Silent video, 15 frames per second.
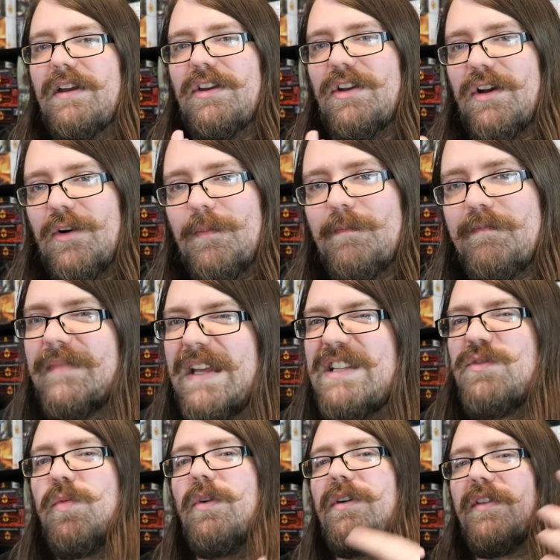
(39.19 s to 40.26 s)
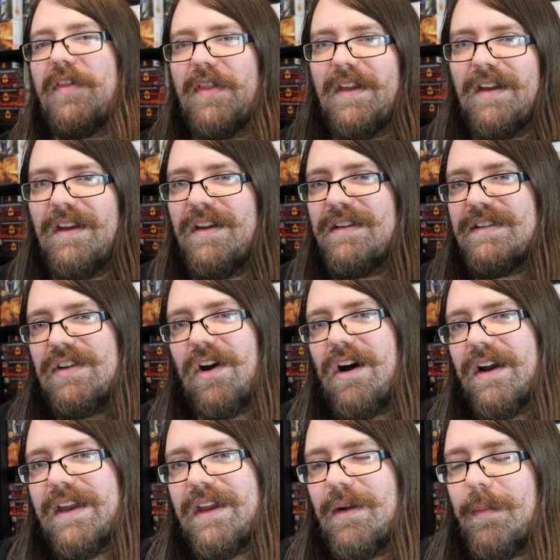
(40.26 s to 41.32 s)
you know, it's worth
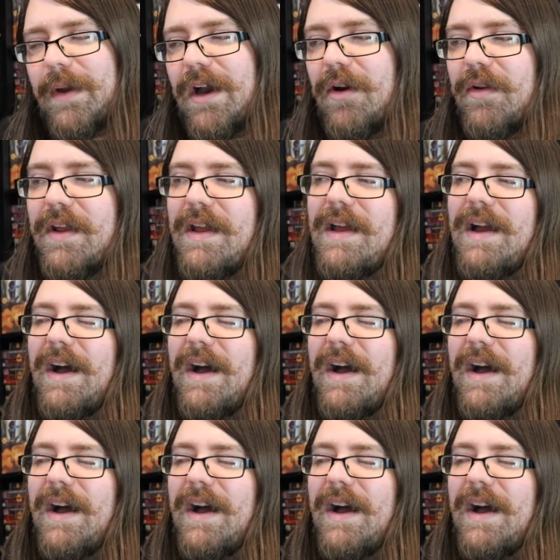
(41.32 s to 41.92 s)
talking about.